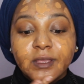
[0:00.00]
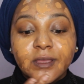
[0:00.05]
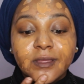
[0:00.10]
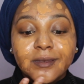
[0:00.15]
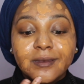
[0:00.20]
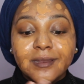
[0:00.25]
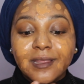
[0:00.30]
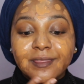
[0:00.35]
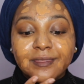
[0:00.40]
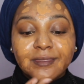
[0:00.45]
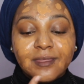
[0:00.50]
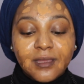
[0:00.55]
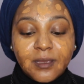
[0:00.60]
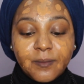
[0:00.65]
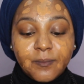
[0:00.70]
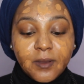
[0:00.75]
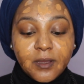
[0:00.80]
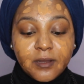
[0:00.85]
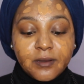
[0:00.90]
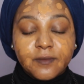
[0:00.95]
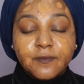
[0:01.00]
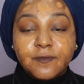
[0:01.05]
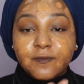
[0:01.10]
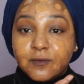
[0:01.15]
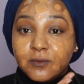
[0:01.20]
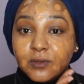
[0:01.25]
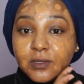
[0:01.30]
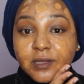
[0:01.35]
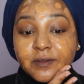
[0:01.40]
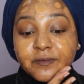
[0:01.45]
And nothing about a
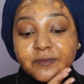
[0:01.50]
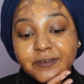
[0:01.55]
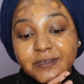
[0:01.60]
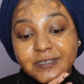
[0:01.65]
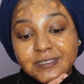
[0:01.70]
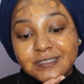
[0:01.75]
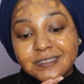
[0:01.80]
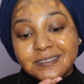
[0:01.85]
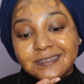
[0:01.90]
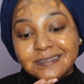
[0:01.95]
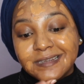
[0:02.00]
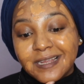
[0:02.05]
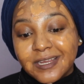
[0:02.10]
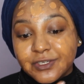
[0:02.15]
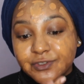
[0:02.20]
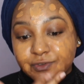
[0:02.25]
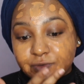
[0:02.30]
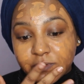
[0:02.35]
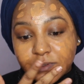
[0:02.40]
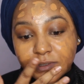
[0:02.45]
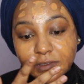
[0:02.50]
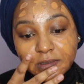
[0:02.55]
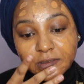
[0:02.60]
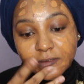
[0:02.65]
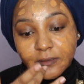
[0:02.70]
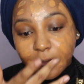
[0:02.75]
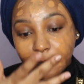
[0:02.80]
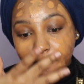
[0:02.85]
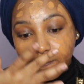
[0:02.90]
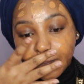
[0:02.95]
full coverage is natural.
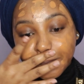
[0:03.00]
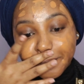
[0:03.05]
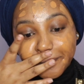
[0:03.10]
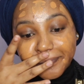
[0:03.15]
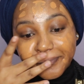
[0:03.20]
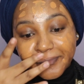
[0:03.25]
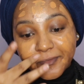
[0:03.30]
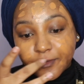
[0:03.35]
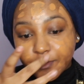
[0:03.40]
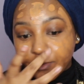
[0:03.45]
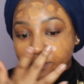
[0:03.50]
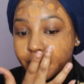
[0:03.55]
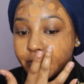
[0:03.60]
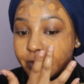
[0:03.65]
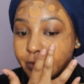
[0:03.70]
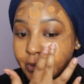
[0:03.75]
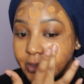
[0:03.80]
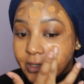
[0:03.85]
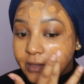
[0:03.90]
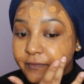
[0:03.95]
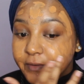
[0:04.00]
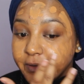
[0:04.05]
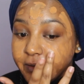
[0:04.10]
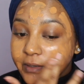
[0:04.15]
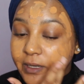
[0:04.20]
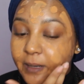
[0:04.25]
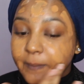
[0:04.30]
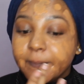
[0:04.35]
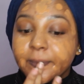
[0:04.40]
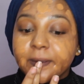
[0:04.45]
So you're
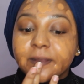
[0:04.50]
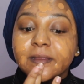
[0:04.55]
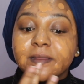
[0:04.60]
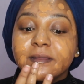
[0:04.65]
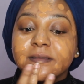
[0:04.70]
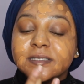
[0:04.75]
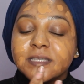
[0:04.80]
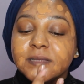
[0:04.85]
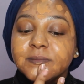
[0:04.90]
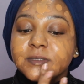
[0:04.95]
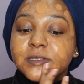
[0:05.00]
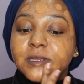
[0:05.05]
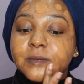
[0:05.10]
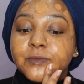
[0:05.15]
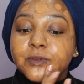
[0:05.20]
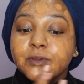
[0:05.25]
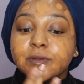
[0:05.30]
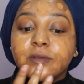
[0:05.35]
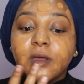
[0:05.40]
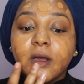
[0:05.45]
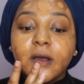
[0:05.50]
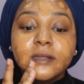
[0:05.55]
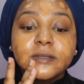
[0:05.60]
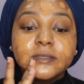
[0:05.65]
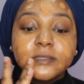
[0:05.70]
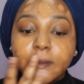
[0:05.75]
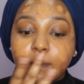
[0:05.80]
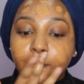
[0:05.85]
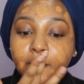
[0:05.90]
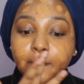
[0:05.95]
covering up, but at the same time you're
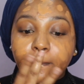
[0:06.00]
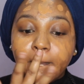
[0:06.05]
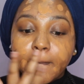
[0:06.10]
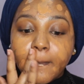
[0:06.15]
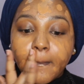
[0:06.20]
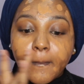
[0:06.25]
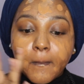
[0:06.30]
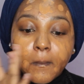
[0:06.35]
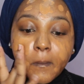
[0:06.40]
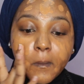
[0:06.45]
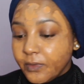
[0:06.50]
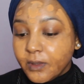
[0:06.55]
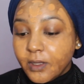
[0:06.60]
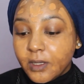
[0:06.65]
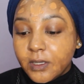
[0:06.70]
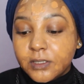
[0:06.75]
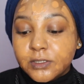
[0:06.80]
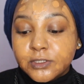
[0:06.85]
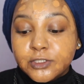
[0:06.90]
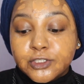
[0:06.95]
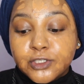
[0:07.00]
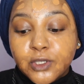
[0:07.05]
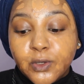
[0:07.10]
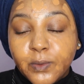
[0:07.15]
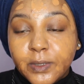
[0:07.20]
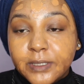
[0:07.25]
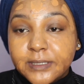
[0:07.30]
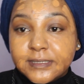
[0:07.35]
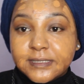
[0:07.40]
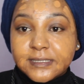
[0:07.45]
not. So
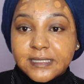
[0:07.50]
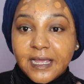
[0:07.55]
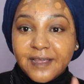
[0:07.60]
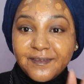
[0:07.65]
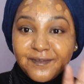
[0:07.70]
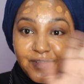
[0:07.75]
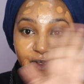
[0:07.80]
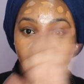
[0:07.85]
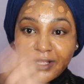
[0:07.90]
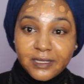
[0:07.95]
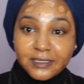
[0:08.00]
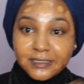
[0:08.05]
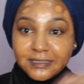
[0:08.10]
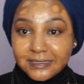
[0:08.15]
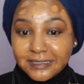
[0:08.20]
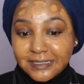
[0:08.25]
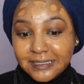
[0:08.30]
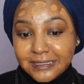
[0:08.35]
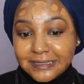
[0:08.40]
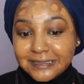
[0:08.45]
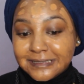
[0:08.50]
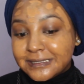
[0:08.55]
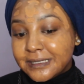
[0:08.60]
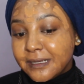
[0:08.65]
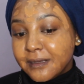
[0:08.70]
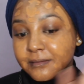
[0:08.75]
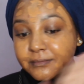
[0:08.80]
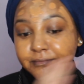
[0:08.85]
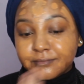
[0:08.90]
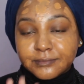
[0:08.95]
once I've got it
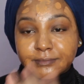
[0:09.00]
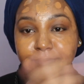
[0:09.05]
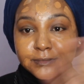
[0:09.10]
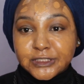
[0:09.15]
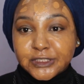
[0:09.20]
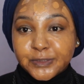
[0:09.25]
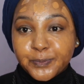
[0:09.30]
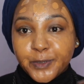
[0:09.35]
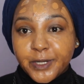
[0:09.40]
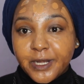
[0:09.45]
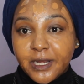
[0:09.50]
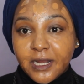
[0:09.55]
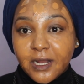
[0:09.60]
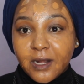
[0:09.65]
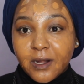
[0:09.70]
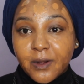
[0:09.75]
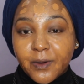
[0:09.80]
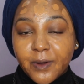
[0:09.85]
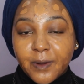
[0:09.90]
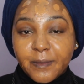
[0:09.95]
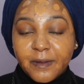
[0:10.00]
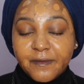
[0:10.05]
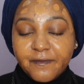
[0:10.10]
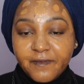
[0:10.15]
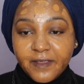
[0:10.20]
spread it out around my